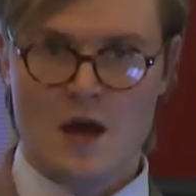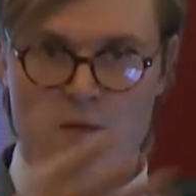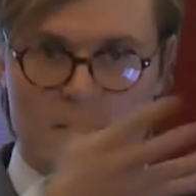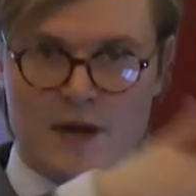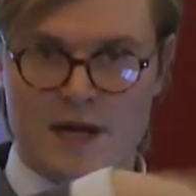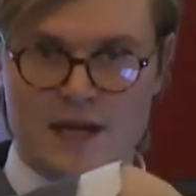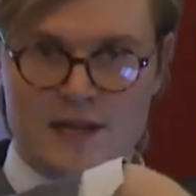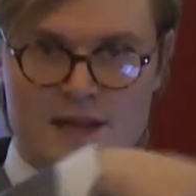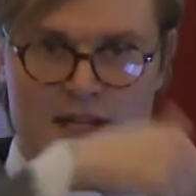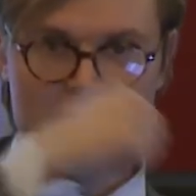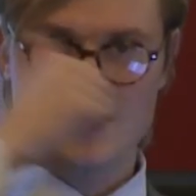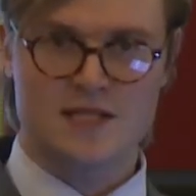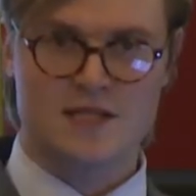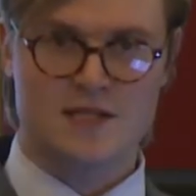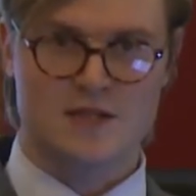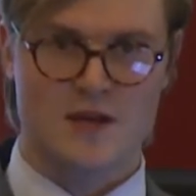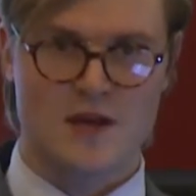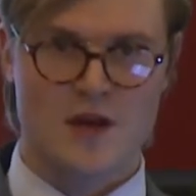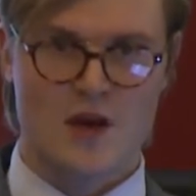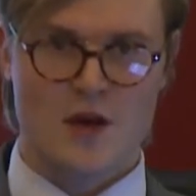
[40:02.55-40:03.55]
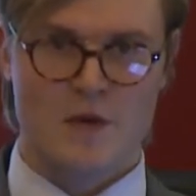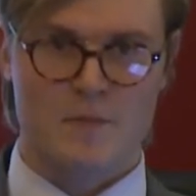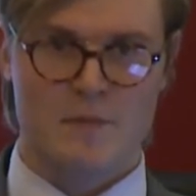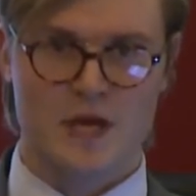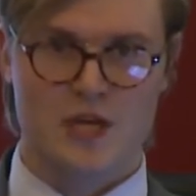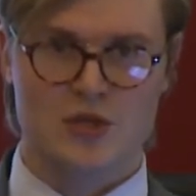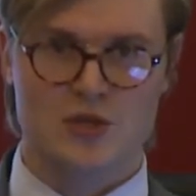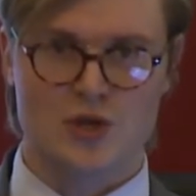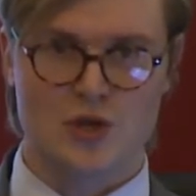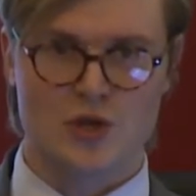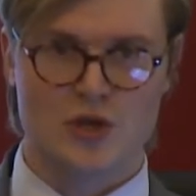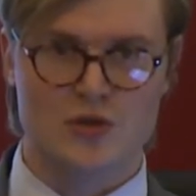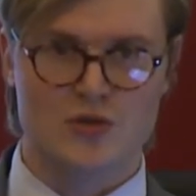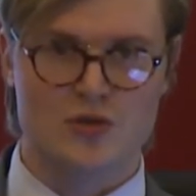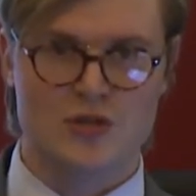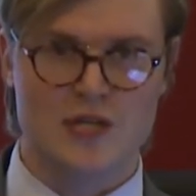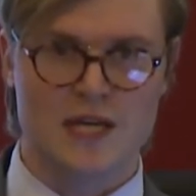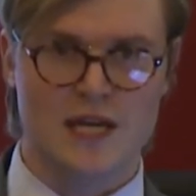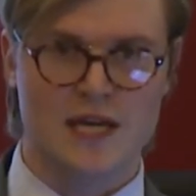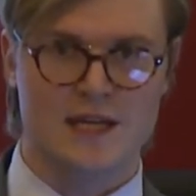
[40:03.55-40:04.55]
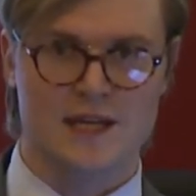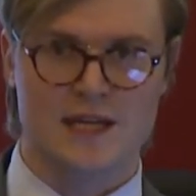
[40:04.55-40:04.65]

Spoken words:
But in this picture you see